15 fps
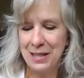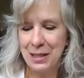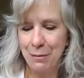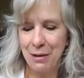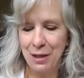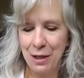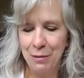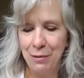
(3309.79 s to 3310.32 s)
asked
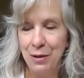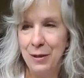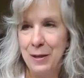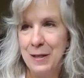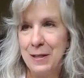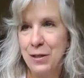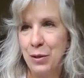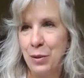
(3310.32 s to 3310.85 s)
about the community.
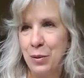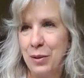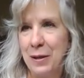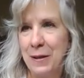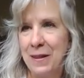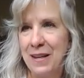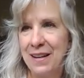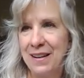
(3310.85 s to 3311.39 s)
So I
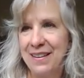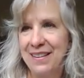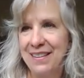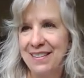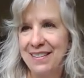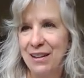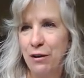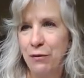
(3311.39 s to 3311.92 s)
think
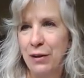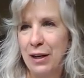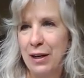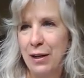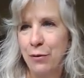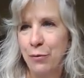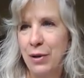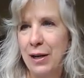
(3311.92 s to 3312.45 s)
hopefully I
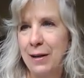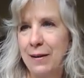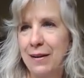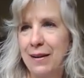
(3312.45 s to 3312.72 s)
got the right.